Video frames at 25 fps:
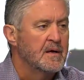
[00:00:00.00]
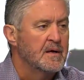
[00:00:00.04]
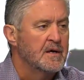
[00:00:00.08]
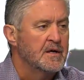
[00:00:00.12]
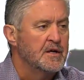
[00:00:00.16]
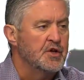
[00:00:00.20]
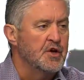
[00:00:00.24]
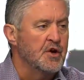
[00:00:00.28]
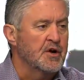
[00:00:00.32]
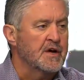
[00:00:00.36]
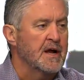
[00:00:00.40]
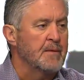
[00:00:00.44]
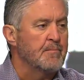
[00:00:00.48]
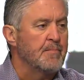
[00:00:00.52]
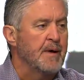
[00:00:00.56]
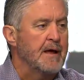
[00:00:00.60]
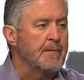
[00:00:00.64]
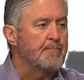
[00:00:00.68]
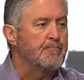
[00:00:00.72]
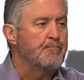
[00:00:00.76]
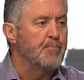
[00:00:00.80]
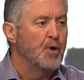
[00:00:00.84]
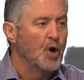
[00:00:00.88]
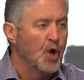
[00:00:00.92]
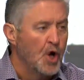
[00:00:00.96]
You can be
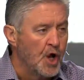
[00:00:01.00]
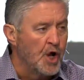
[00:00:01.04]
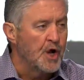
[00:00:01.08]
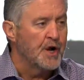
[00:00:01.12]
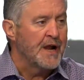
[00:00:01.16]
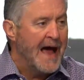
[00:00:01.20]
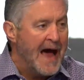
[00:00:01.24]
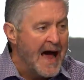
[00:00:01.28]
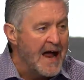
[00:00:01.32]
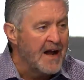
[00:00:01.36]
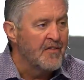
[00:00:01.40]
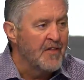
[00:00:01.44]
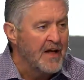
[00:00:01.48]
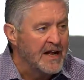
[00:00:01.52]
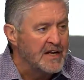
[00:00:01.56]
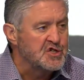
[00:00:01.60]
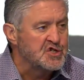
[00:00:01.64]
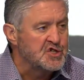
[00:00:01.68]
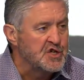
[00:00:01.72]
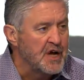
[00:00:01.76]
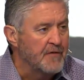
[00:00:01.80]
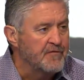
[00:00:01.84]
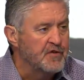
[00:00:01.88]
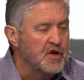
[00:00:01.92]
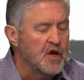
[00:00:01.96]
pulled out of that
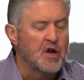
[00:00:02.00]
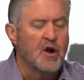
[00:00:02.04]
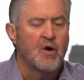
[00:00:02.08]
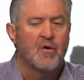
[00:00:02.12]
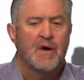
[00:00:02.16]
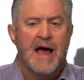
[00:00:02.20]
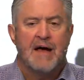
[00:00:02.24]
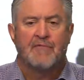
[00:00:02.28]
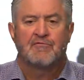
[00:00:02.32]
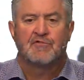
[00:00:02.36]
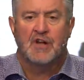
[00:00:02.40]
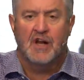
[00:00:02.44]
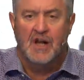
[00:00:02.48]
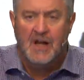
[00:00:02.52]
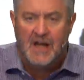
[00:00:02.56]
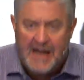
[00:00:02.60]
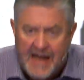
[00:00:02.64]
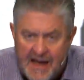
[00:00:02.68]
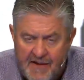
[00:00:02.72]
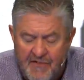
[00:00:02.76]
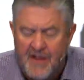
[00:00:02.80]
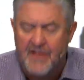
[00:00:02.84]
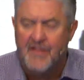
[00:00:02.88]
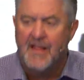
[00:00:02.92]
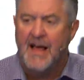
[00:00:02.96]
stuff. You don't have to
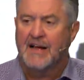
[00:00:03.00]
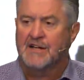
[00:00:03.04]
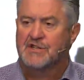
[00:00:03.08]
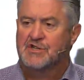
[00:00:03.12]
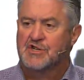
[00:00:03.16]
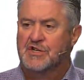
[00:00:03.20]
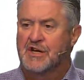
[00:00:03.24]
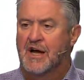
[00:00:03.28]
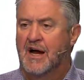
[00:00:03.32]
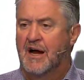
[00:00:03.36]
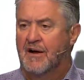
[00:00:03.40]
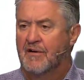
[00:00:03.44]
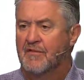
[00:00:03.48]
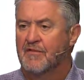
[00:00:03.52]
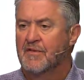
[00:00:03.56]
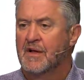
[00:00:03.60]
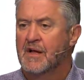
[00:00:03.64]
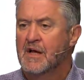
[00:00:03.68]
live in that stuff.